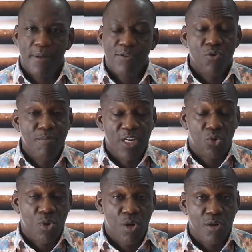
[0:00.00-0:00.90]
to make
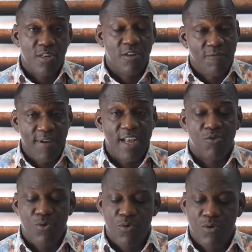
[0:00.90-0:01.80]
sure the
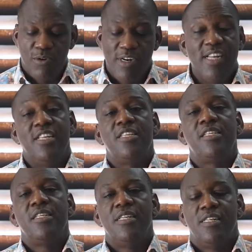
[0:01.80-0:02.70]
vehicle is
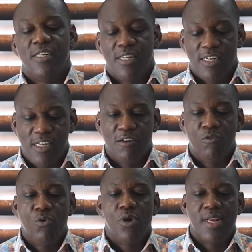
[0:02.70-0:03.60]
in
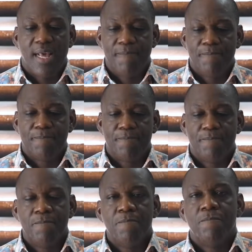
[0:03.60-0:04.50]
good order.
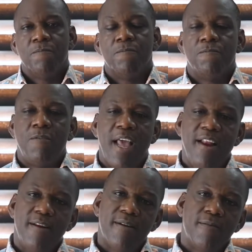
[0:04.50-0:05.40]

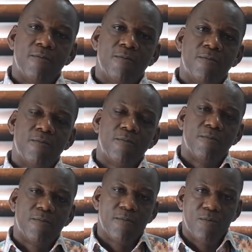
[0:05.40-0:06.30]
Then,
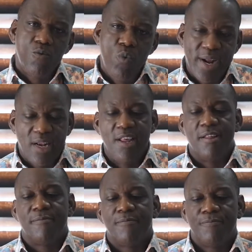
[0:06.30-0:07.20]

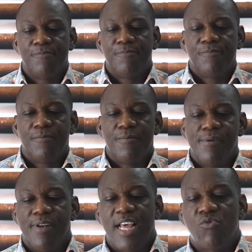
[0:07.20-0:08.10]
weekly,
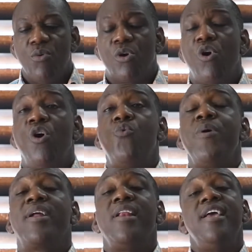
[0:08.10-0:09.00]
that's what we call
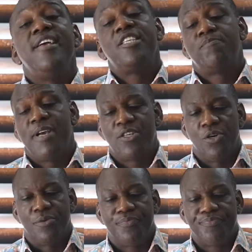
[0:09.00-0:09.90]
weekly
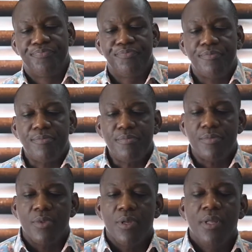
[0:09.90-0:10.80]
inspection.
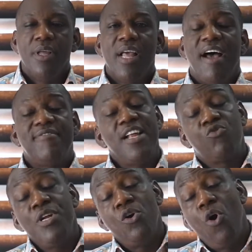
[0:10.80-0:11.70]
After
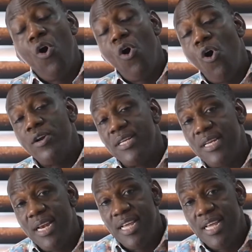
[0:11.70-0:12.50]
doing all the daily